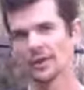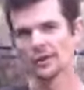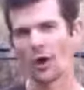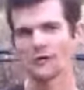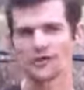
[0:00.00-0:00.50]

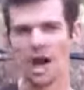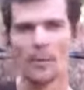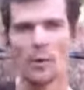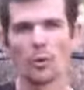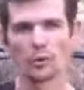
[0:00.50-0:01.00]
So I've
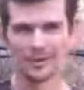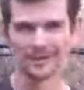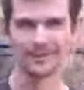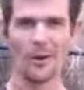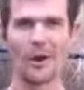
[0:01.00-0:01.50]
doubled
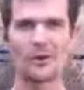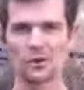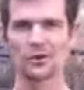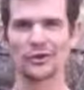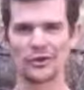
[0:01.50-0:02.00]
my
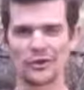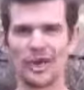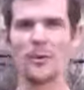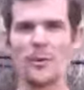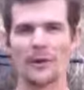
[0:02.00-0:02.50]
endurance,
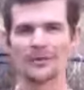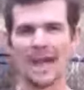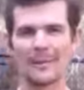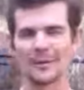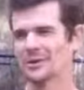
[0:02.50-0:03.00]
doubled my
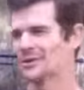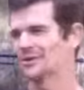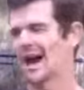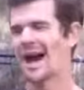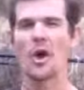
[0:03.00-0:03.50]
stamina, which is
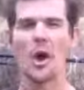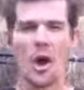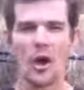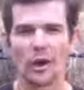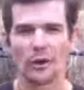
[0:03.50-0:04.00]

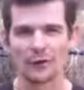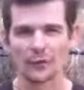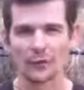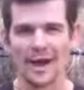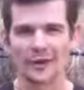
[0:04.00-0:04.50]
unheard of
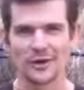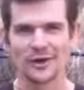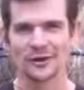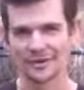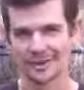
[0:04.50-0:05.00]
without
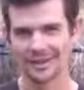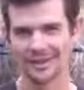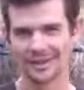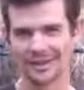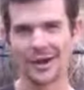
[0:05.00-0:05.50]
drugs.
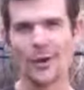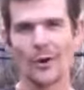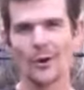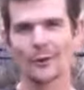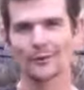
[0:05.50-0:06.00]

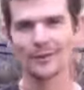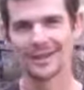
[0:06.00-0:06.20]
Unheard of.